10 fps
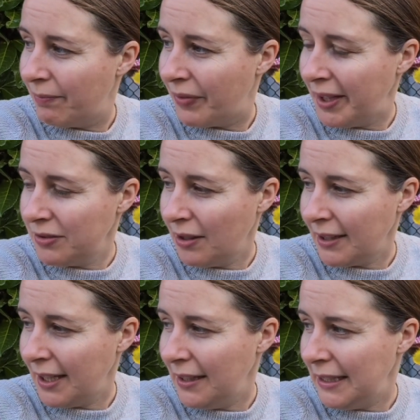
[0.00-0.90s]
things aren't
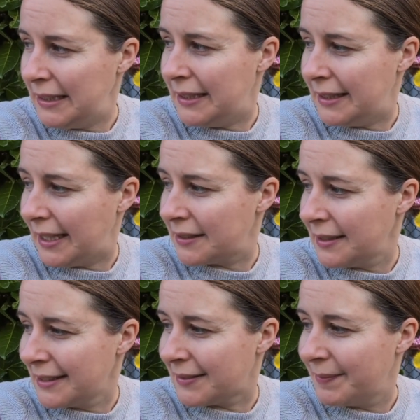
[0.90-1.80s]
getting eaten in that
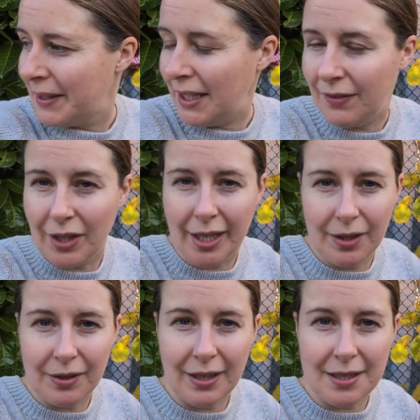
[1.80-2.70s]
tunnel, even
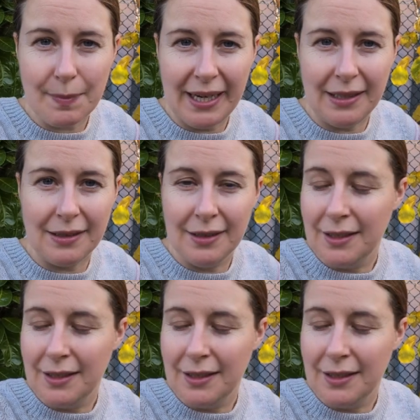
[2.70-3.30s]
though it's made